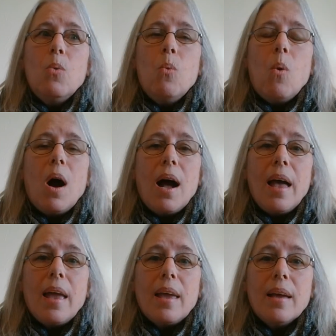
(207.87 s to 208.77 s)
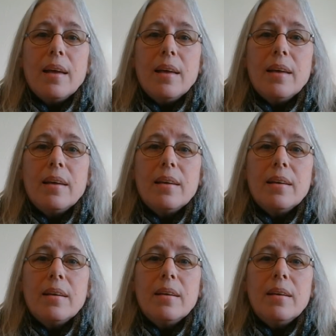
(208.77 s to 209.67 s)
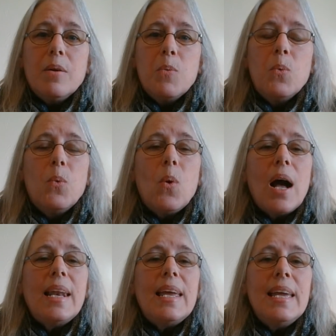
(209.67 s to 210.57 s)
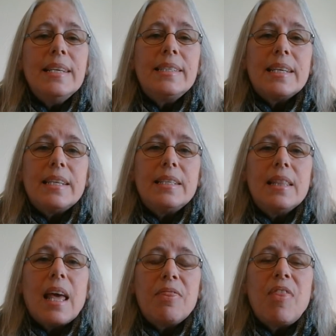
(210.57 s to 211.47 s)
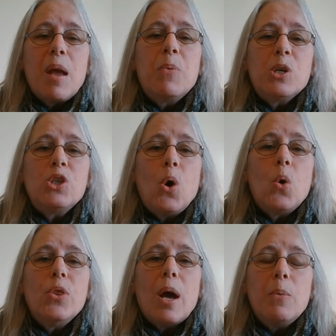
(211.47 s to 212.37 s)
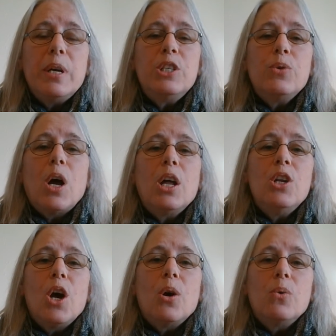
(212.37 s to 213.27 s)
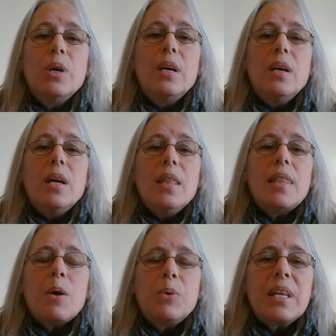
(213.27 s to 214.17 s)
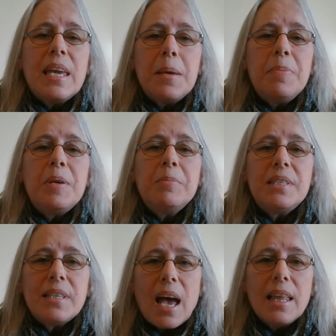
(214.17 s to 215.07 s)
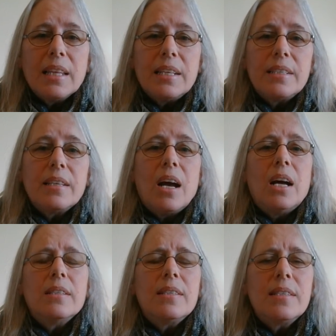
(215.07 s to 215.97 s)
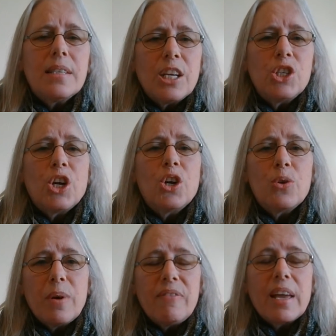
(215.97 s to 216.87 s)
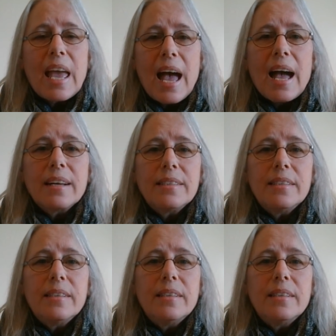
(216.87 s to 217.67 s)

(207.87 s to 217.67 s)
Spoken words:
Why? What is it that they were told that we do not know that would keep them silent on such a horrific act?